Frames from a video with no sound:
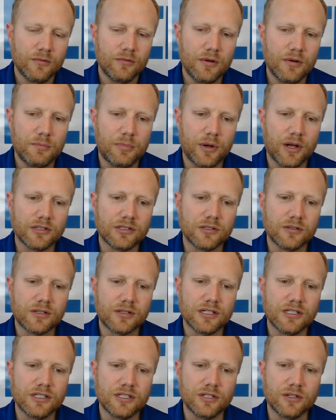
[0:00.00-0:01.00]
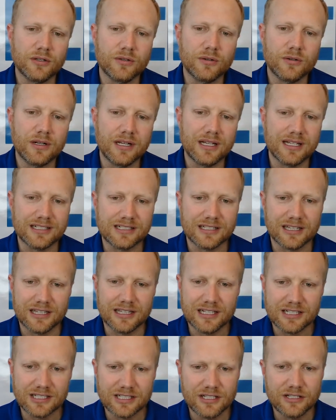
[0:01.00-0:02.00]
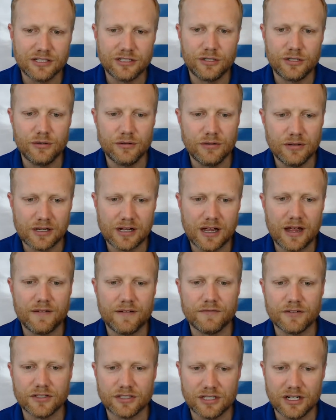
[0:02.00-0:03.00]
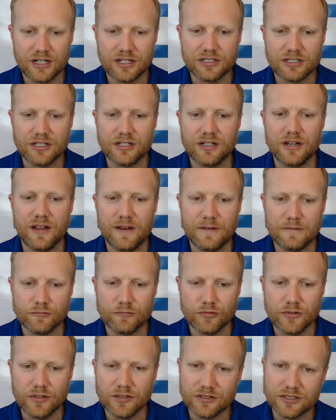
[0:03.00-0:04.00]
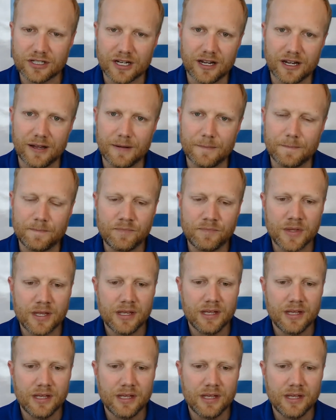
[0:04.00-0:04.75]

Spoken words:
What Balto can do is listen to the conversation in real time.